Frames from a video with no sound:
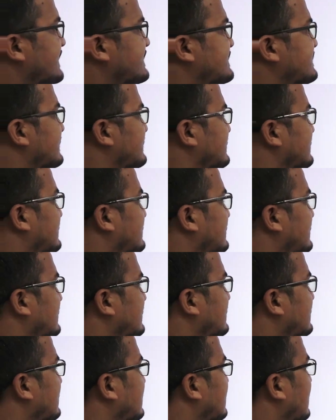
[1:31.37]
sections
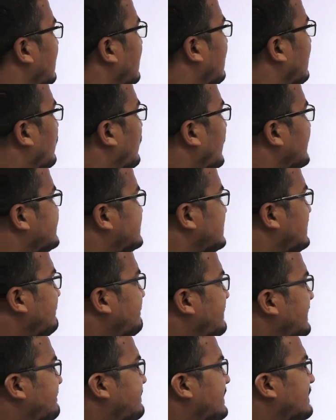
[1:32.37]

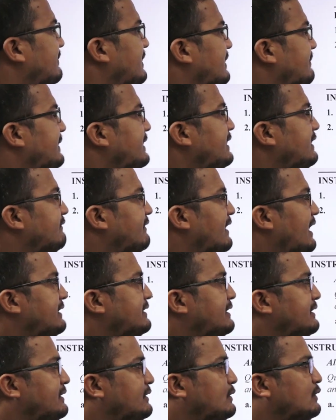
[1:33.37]
Question paper may be
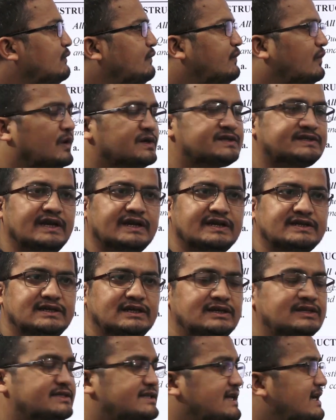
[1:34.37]
divided into four
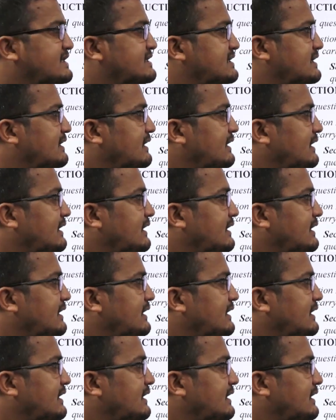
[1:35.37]
sections, section